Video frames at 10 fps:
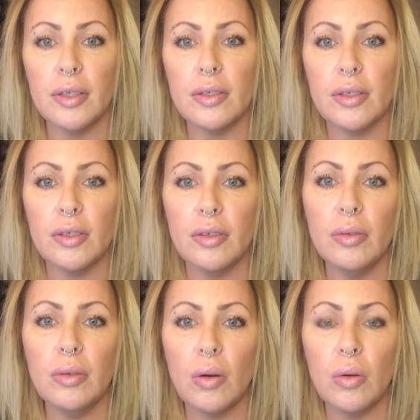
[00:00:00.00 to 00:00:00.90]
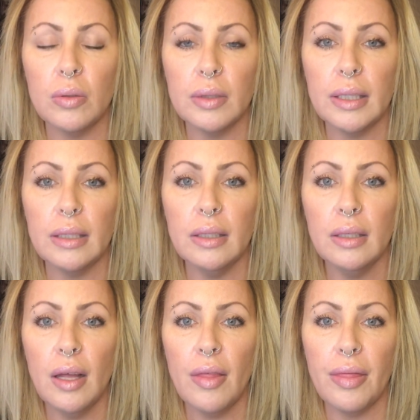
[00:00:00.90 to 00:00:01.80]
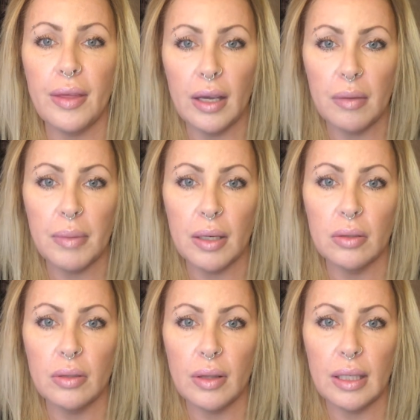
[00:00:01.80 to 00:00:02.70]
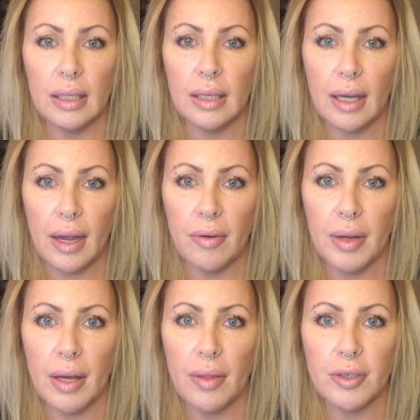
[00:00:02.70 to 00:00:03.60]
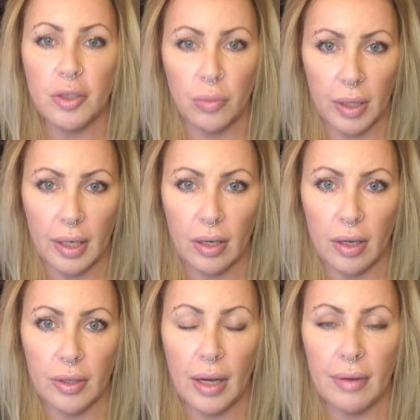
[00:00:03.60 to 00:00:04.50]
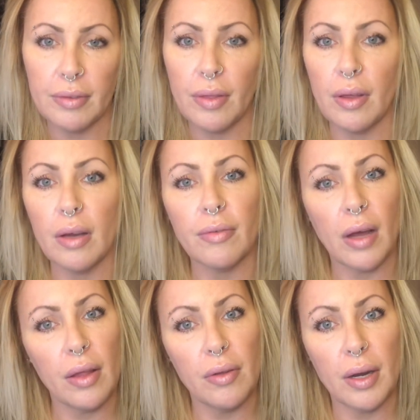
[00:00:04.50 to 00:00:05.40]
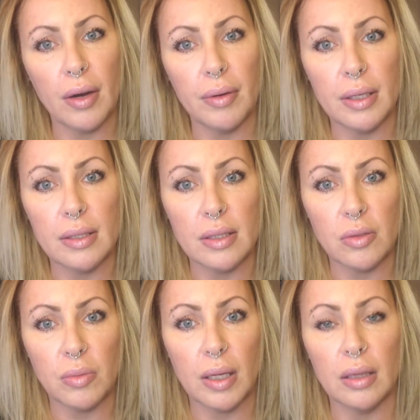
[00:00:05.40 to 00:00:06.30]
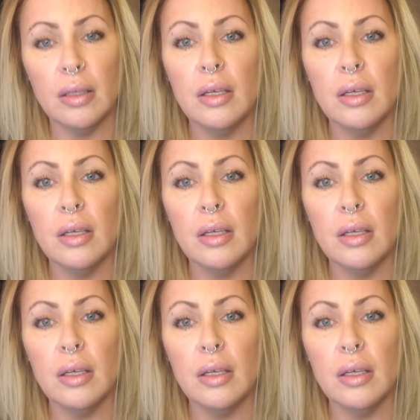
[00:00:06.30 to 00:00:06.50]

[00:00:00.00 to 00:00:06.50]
you don't only think about the area that you're working on. You have to think of other areas as well.